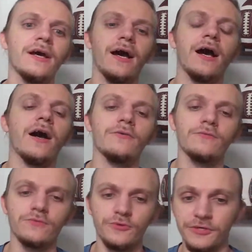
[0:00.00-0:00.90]
Uh,
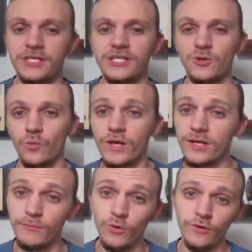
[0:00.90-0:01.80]
Creed
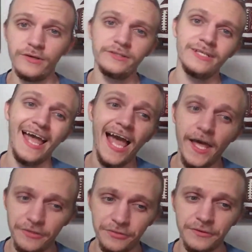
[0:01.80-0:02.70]
Whittemore,
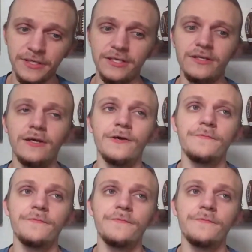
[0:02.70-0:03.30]
athlete.